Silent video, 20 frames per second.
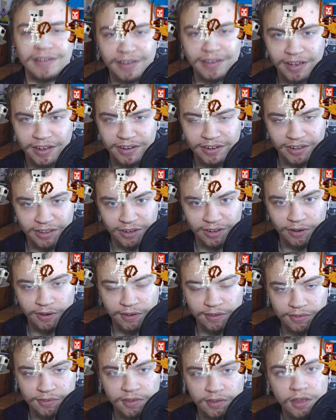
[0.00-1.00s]
kind of
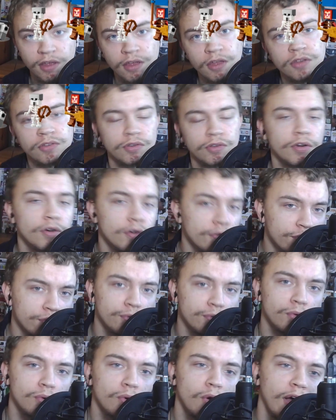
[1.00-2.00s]
guys. So
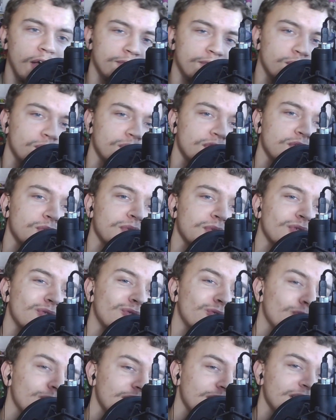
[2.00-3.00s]
overall, I thought this was a
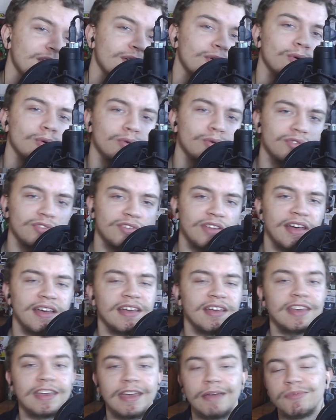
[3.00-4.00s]
really cool set.
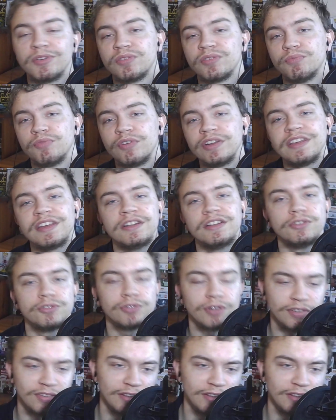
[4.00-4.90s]
It came with some really interesting